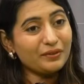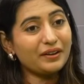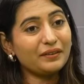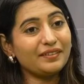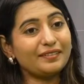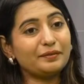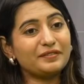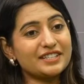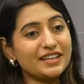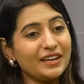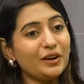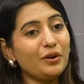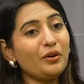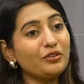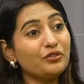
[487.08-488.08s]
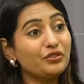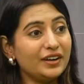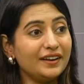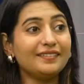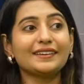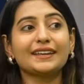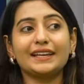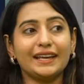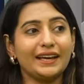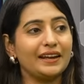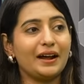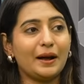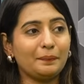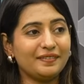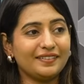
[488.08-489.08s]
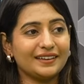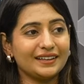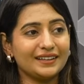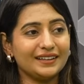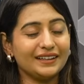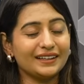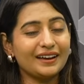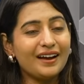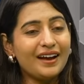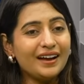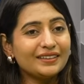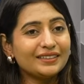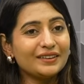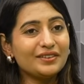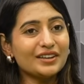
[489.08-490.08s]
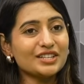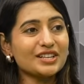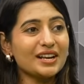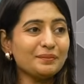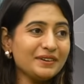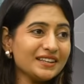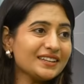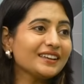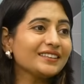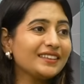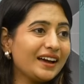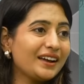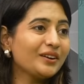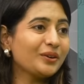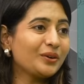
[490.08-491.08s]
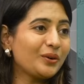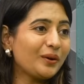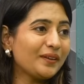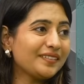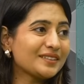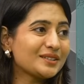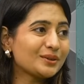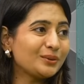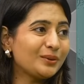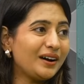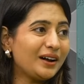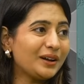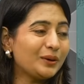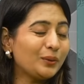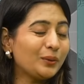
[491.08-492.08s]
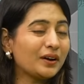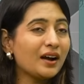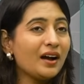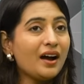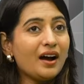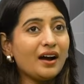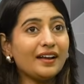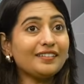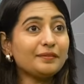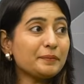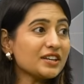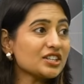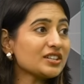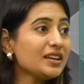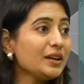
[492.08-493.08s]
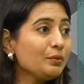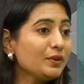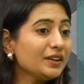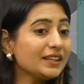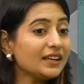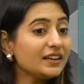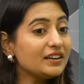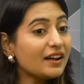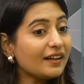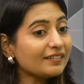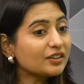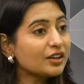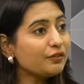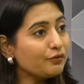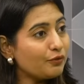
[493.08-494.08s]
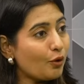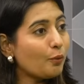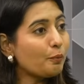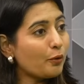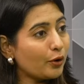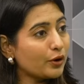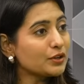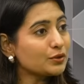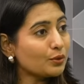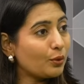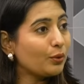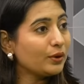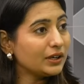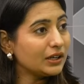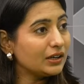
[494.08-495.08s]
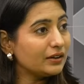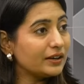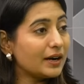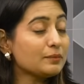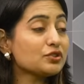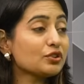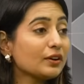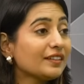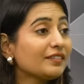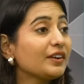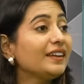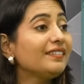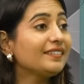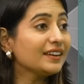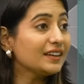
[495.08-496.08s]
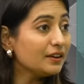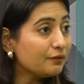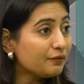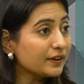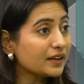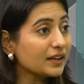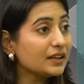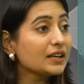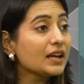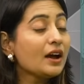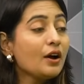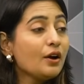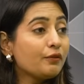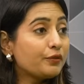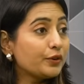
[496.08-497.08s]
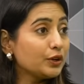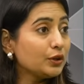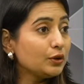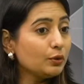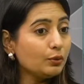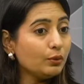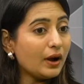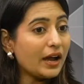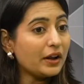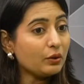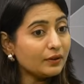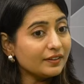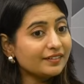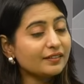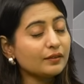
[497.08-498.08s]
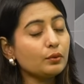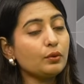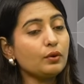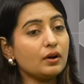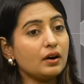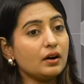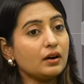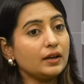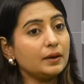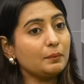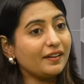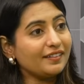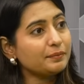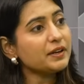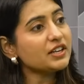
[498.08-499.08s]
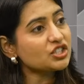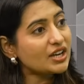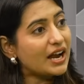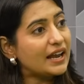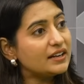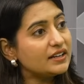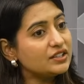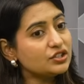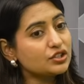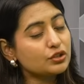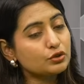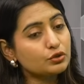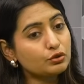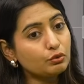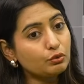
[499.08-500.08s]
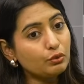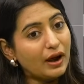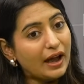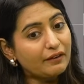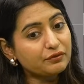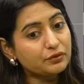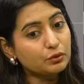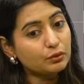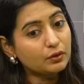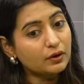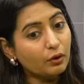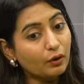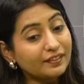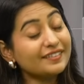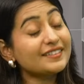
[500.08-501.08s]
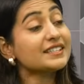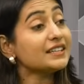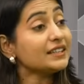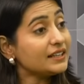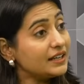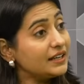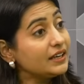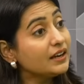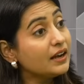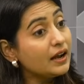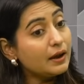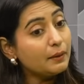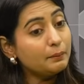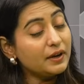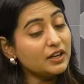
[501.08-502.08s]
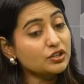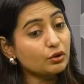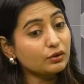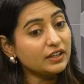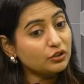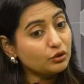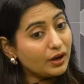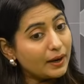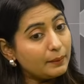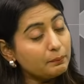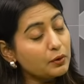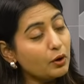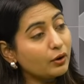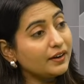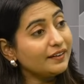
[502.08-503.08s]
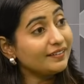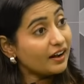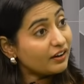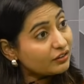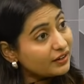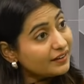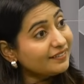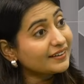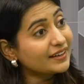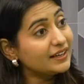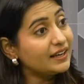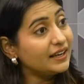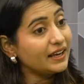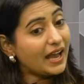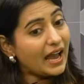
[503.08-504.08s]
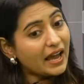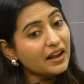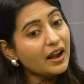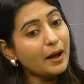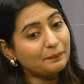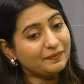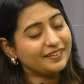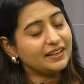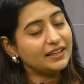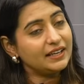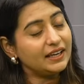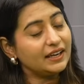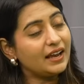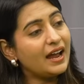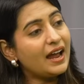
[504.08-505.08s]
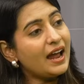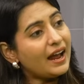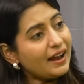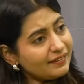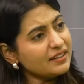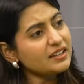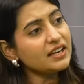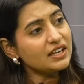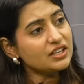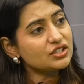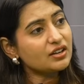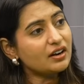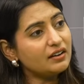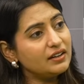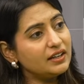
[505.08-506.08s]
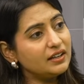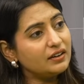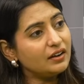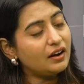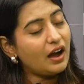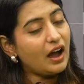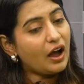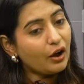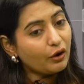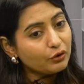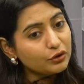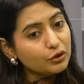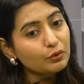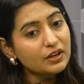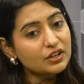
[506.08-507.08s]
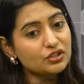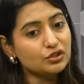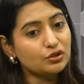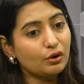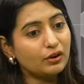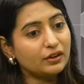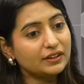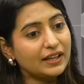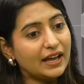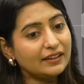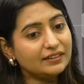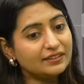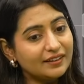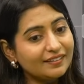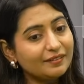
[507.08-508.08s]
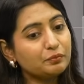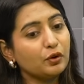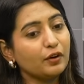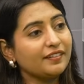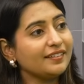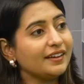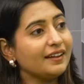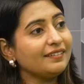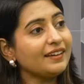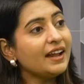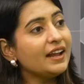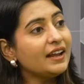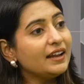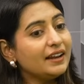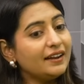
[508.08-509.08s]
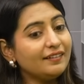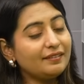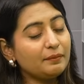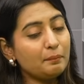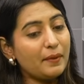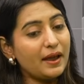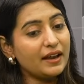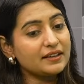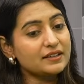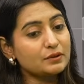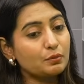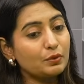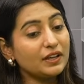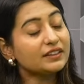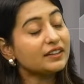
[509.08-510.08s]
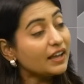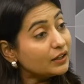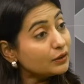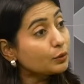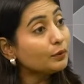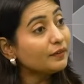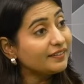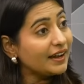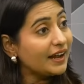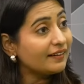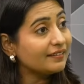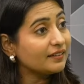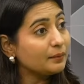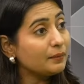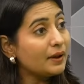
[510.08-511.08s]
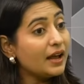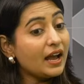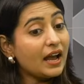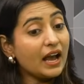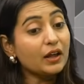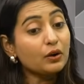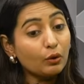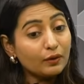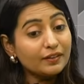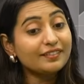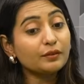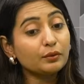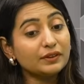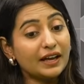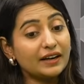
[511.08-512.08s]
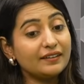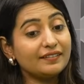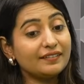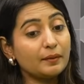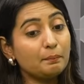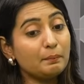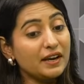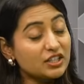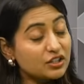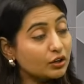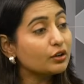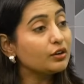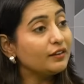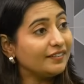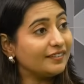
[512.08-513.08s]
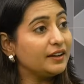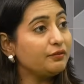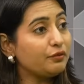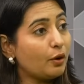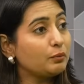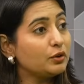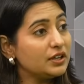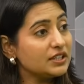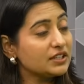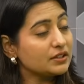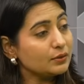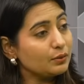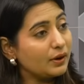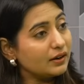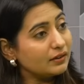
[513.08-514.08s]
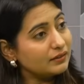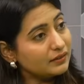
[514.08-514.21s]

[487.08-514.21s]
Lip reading: It's staying on reskilling and upskilling. Divyesh, let me take that across to Alok, especially with Industry 4.0 here. I'm sure it's very significant for you, and also it must be a challenge to have to constantly make sure that your employees are reskilling and upskilling. As an HR leader, how do you ensure that this process is met with enthusiasm and also that it's a meticulously formulated one?